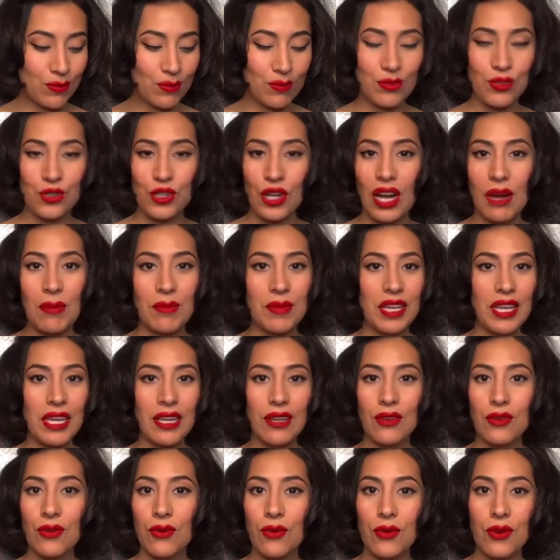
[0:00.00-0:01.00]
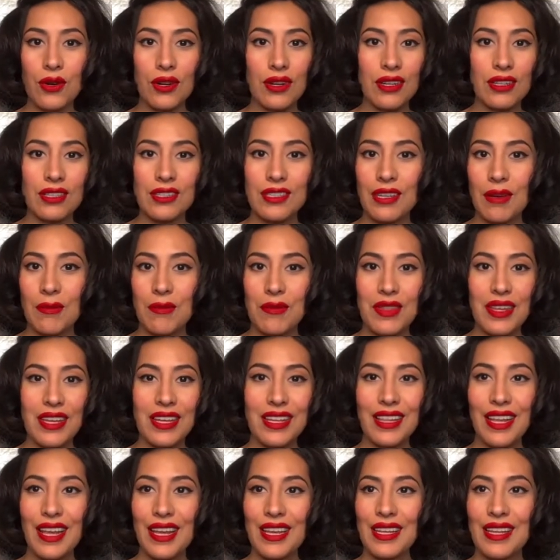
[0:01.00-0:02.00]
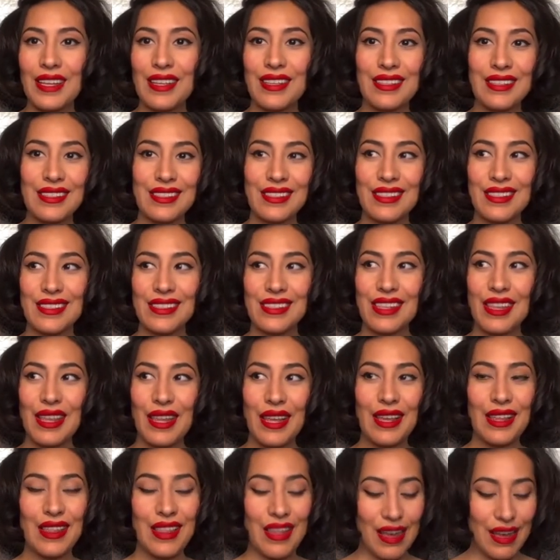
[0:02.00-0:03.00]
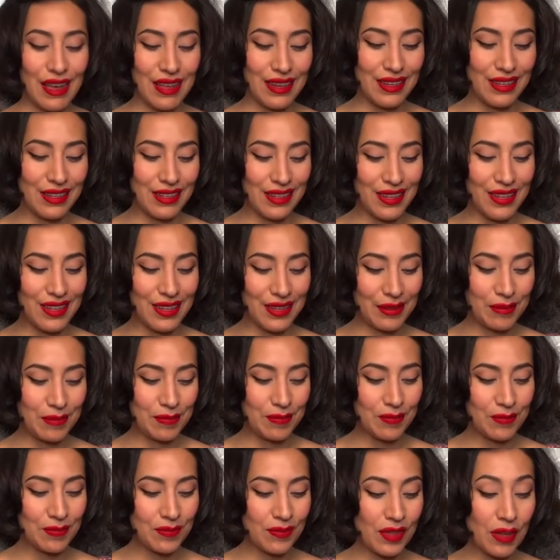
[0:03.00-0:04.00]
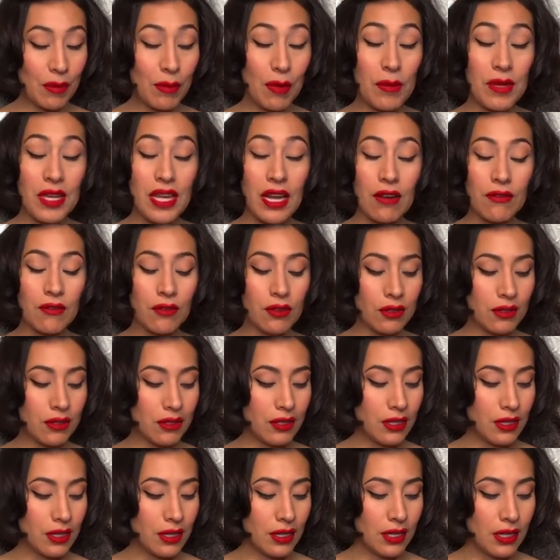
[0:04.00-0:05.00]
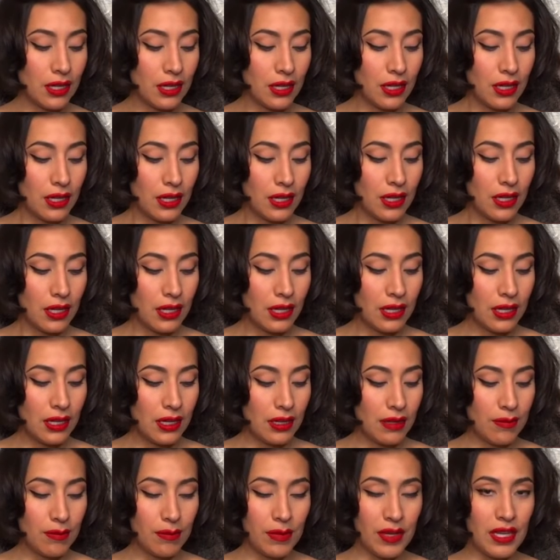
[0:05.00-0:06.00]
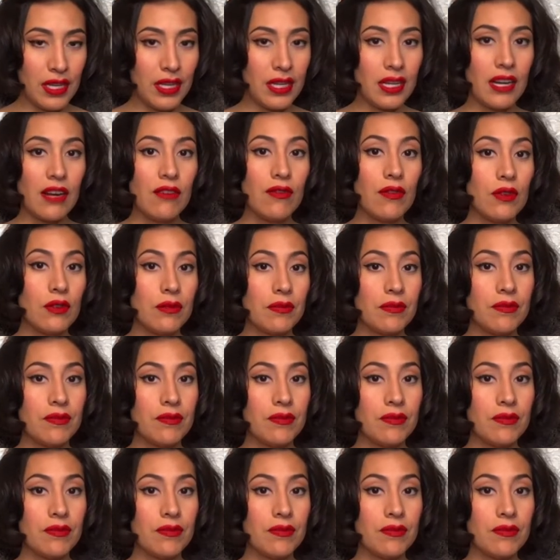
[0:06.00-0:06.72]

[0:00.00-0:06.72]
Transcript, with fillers: shopping or something like, like that. But be careful, be careful,